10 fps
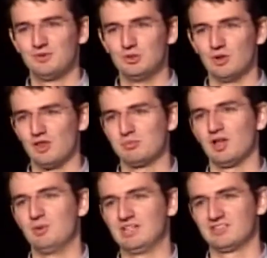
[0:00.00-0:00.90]
do all the
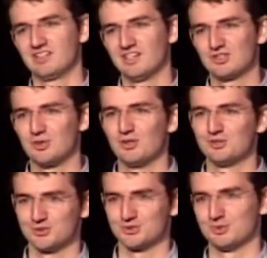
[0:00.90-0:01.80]
plumbing to connect to all the
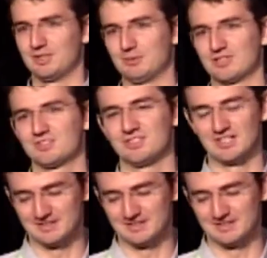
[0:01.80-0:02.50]
social networks,